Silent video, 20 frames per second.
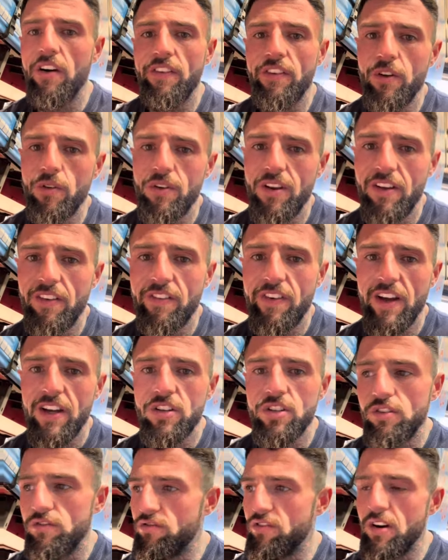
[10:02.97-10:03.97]
a few
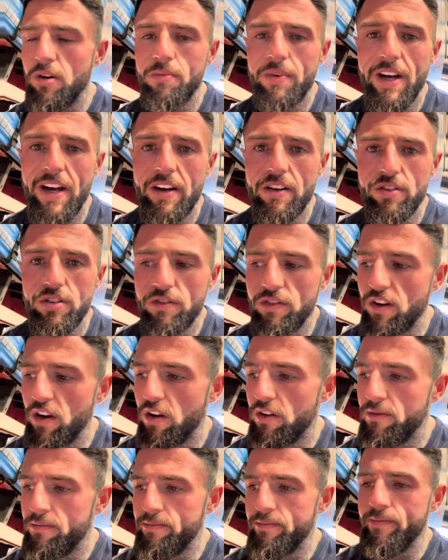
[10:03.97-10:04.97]
defects. You've written them down as you've
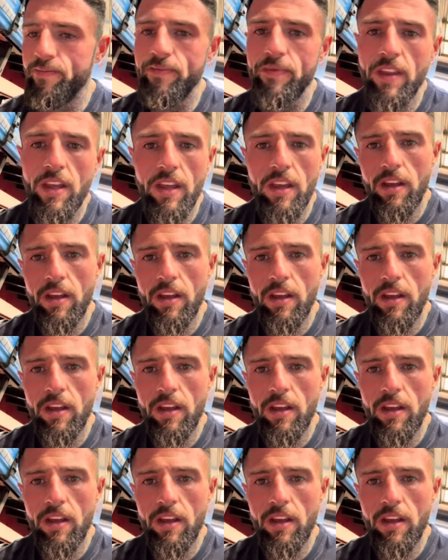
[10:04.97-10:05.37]
gone. I